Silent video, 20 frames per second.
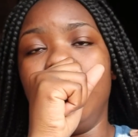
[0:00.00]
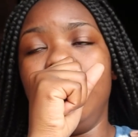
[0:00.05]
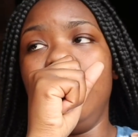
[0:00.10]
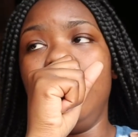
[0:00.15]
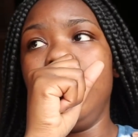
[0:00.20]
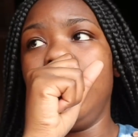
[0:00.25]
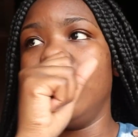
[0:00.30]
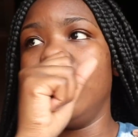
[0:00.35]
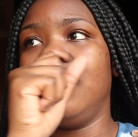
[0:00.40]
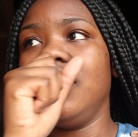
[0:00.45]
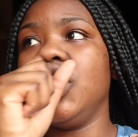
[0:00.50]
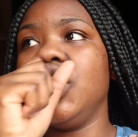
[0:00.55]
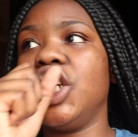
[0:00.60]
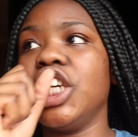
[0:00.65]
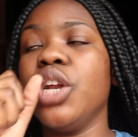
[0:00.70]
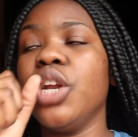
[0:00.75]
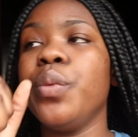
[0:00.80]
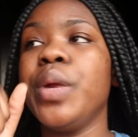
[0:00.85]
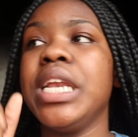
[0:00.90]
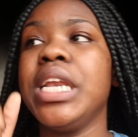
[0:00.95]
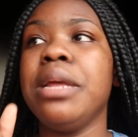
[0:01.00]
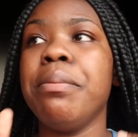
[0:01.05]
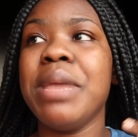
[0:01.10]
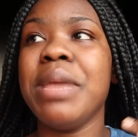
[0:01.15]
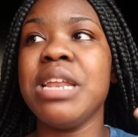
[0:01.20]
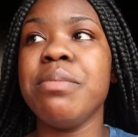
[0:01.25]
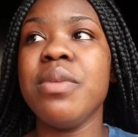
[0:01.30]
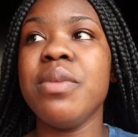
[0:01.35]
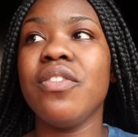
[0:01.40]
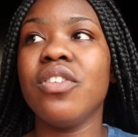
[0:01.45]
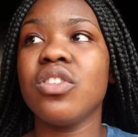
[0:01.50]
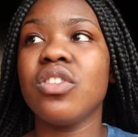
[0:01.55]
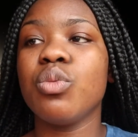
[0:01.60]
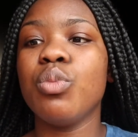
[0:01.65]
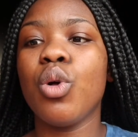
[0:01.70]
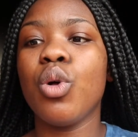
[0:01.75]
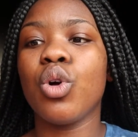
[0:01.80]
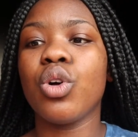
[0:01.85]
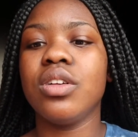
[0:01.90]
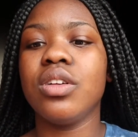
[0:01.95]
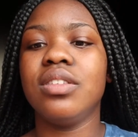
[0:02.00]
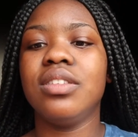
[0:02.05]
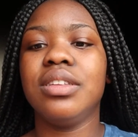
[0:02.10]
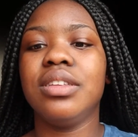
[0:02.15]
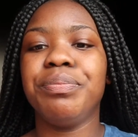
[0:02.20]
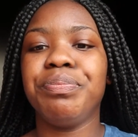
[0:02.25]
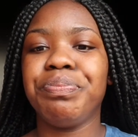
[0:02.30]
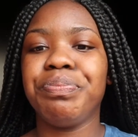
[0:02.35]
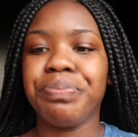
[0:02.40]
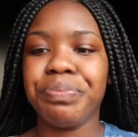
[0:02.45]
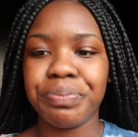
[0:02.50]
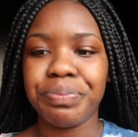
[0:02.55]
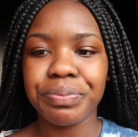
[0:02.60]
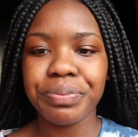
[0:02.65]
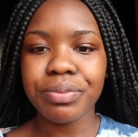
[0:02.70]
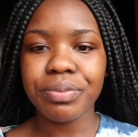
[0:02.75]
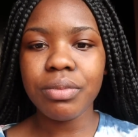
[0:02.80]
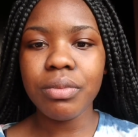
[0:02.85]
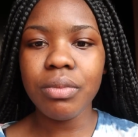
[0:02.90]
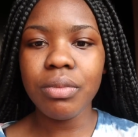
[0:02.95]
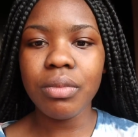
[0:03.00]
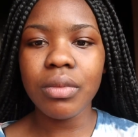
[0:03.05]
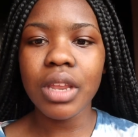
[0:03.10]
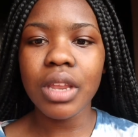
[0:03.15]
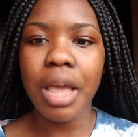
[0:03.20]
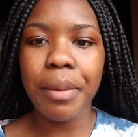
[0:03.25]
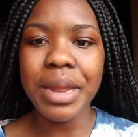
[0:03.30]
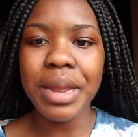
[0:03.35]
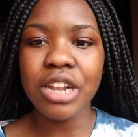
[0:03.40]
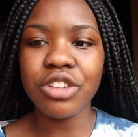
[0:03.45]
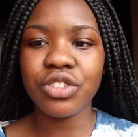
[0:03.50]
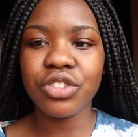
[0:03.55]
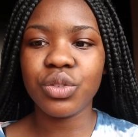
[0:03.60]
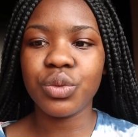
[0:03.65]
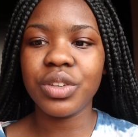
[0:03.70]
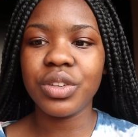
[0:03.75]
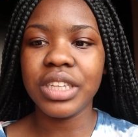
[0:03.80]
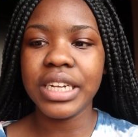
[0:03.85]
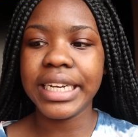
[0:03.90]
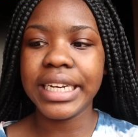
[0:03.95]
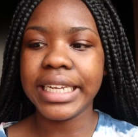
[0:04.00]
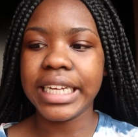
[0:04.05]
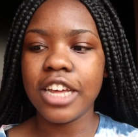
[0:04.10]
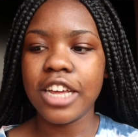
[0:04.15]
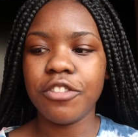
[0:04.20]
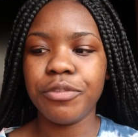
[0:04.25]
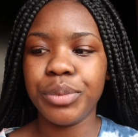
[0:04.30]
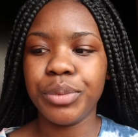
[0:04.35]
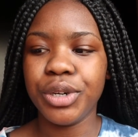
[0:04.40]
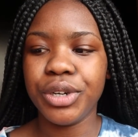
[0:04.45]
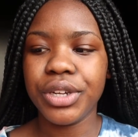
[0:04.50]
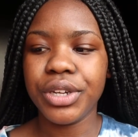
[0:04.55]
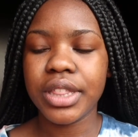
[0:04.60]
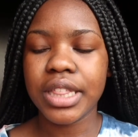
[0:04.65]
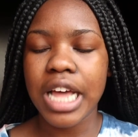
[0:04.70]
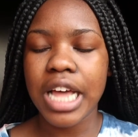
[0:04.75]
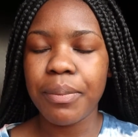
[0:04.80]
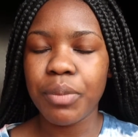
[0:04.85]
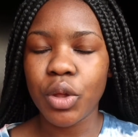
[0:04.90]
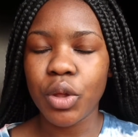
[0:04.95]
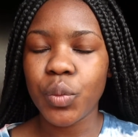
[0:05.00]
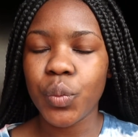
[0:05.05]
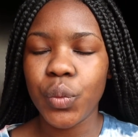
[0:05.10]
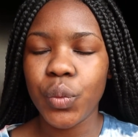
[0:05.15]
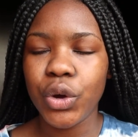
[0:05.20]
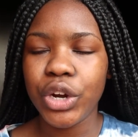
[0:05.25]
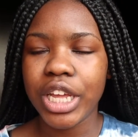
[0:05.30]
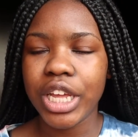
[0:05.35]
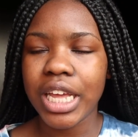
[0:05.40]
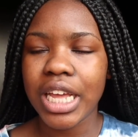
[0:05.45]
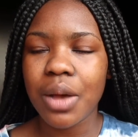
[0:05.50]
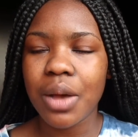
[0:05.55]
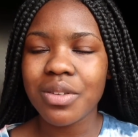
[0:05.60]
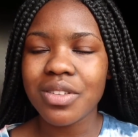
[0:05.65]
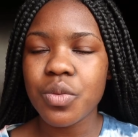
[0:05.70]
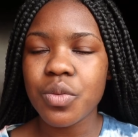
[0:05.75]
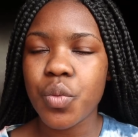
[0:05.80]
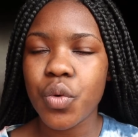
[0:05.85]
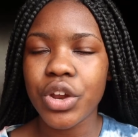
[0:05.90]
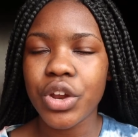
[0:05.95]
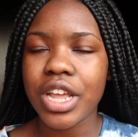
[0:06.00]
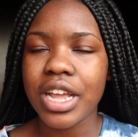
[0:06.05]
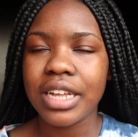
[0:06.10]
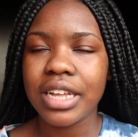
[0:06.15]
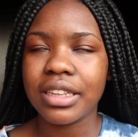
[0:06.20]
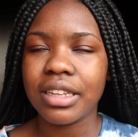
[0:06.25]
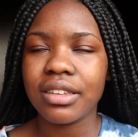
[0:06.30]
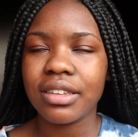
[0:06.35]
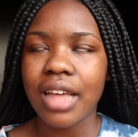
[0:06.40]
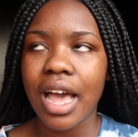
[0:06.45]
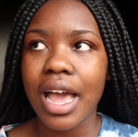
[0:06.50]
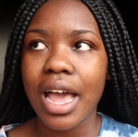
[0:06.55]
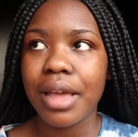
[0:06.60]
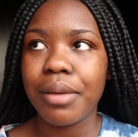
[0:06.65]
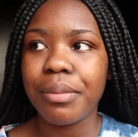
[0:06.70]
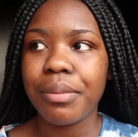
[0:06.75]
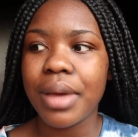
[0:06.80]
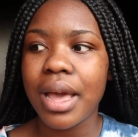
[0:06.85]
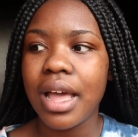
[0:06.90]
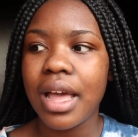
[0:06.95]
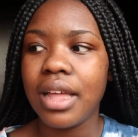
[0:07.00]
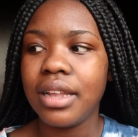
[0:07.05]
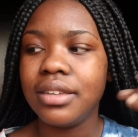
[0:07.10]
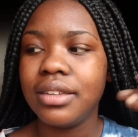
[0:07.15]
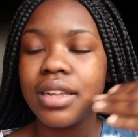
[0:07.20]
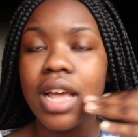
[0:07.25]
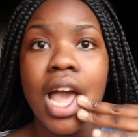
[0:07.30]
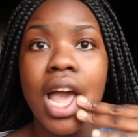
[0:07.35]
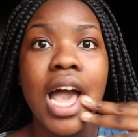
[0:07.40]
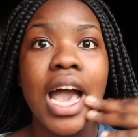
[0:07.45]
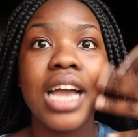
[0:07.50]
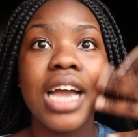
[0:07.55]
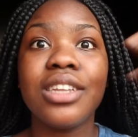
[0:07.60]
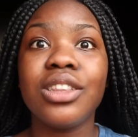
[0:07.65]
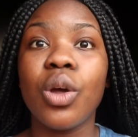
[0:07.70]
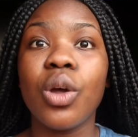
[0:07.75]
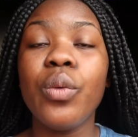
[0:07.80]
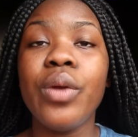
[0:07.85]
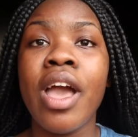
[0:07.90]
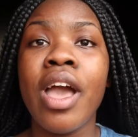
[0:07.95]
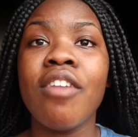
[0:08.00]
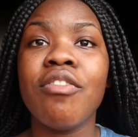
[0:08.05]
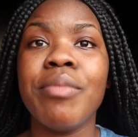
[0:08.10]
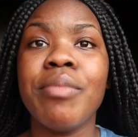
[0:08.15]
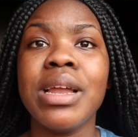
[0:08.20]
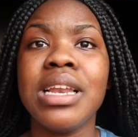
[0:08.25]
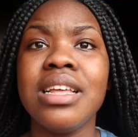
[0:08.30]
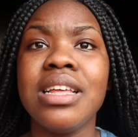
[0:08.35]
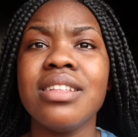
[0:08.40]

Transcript: Because it genuinely made me feel small. Because, I mean, I just recently gave birth. I'm not working. I wasn't working at the time. And I don't have money.